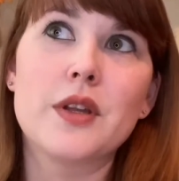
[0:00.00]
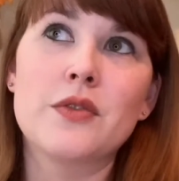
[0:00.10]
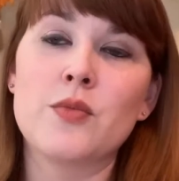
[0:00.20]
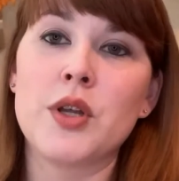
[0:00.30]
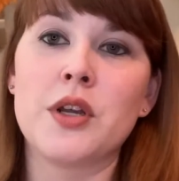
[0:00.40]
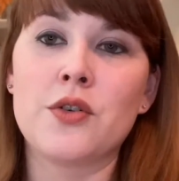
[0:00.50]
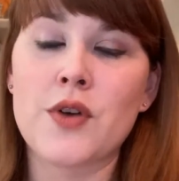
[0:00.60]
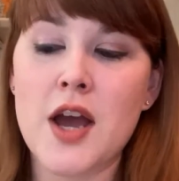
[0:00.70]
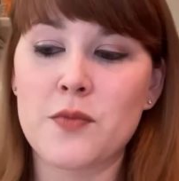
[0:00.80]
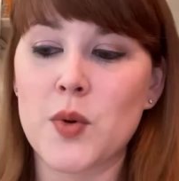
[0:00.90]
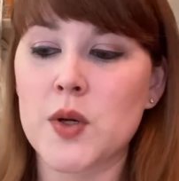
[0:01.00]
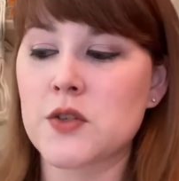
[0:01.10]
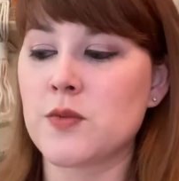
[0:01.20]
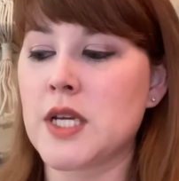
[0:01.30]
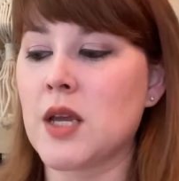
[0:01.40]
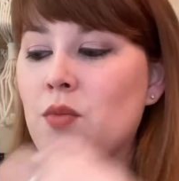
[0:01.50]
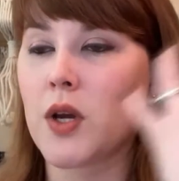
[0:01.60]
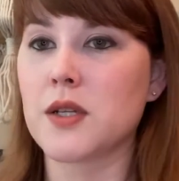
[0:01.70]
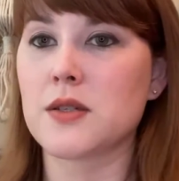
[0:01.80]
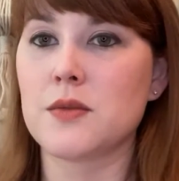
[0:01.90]
from reading craft books, from taking
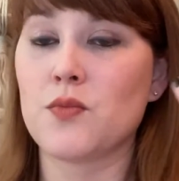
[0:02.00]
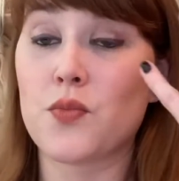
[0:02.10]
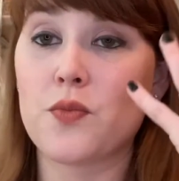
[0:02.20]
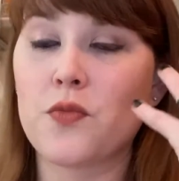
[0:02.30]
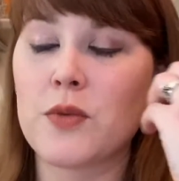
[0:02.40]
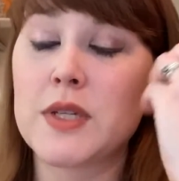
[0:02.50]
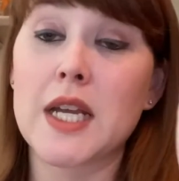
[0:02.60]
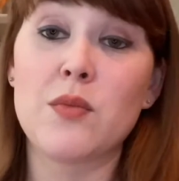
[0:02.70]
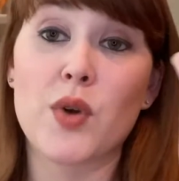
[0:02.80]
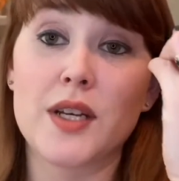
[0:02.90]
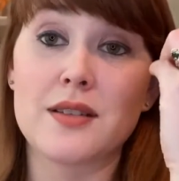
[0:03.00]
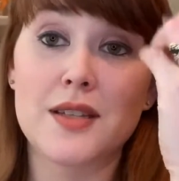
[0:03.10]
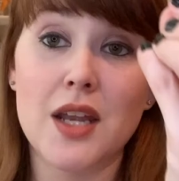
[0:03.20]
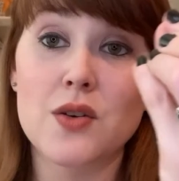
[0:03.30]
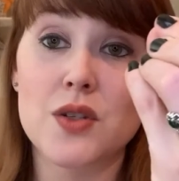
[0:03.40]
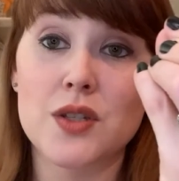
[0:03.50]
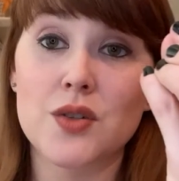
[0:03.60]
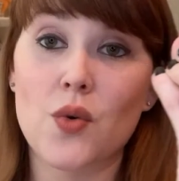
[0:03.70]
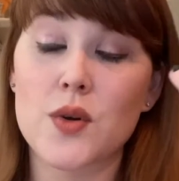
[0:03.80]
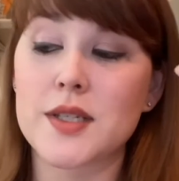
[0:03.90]
Brandon
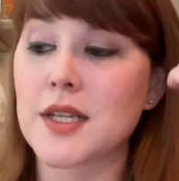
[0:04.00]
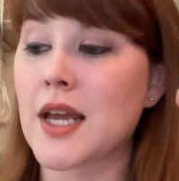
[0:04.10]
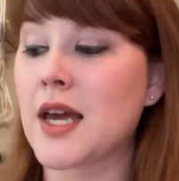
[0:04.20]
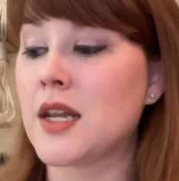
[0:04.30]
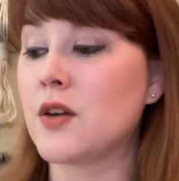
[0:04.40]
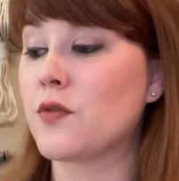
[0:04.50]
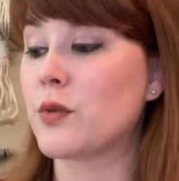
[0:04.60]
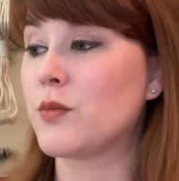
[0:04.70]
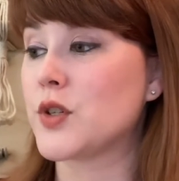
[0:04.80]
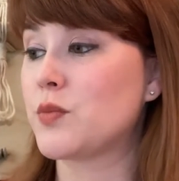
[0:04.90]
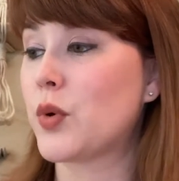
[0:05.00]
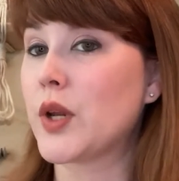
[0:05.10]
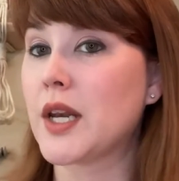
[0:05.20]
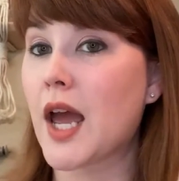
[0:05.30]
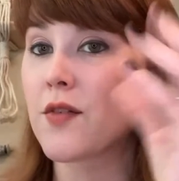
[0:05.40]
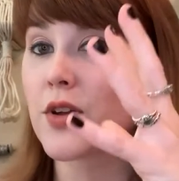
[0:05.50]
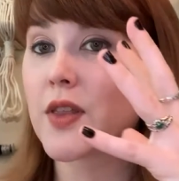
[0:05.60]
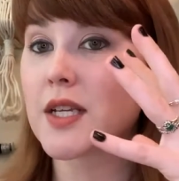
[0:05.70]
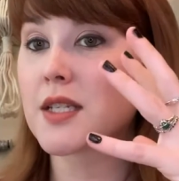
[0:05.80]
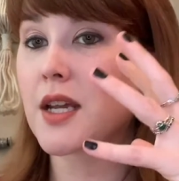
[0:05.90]
Sanderson's course again, and from just putting
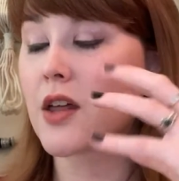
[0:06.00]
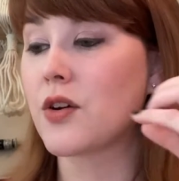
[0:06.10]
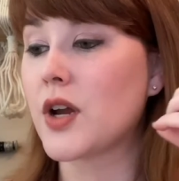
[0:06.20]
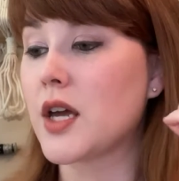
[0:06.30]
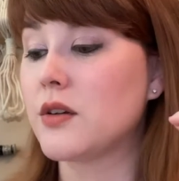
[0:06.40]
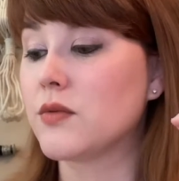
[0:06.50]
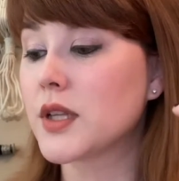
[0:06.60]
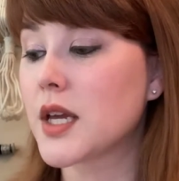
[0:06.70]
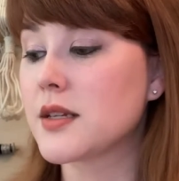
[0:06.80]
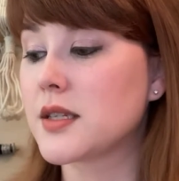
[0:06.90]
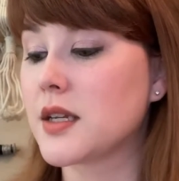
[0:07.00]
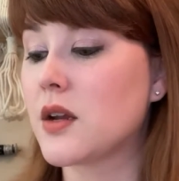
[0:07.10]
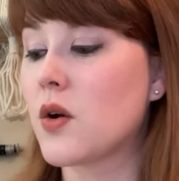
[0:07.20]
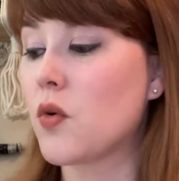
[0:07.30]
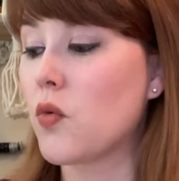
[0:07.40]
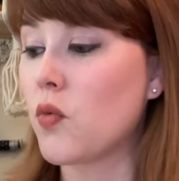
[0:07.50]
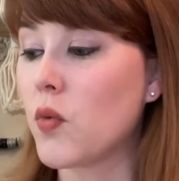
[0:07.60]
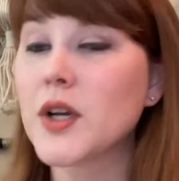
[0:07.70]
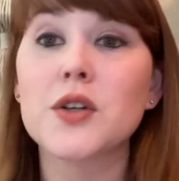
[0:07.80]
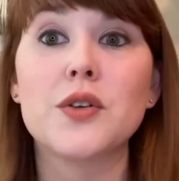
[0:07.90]
everything together and realizing
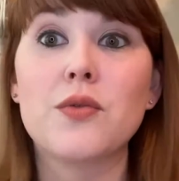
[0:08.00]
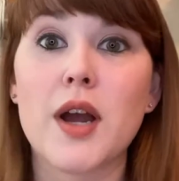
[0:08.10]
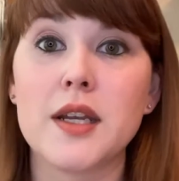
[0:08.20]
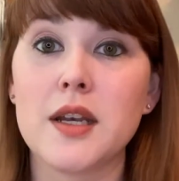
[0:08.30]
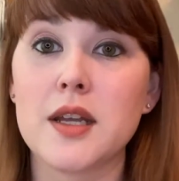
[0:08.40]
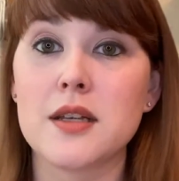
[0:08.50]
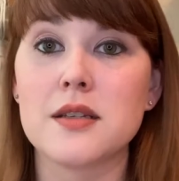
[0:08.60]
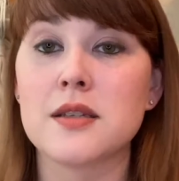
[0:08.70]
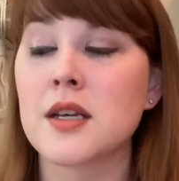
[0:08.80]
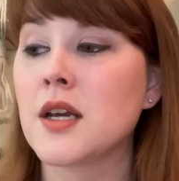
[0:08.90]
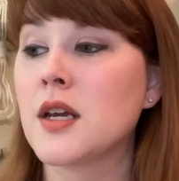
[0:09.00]
what good writing is